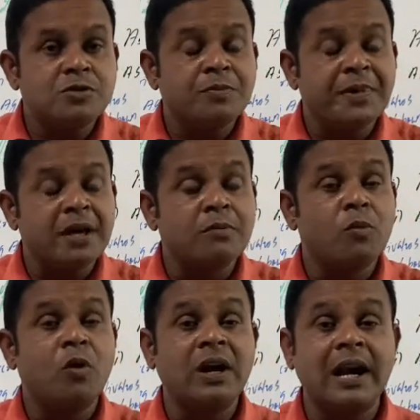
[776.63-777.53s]
to make
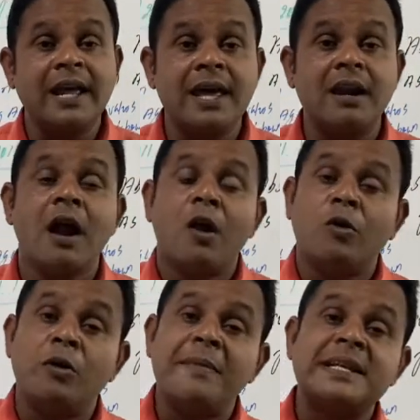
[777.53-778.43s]
more clear,
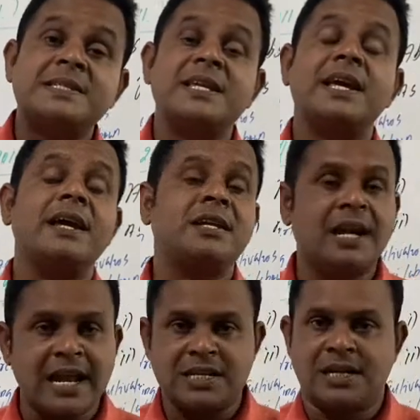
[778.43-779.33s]
domestic,
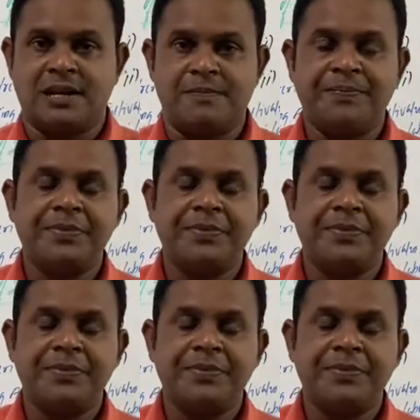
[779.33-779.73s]
international.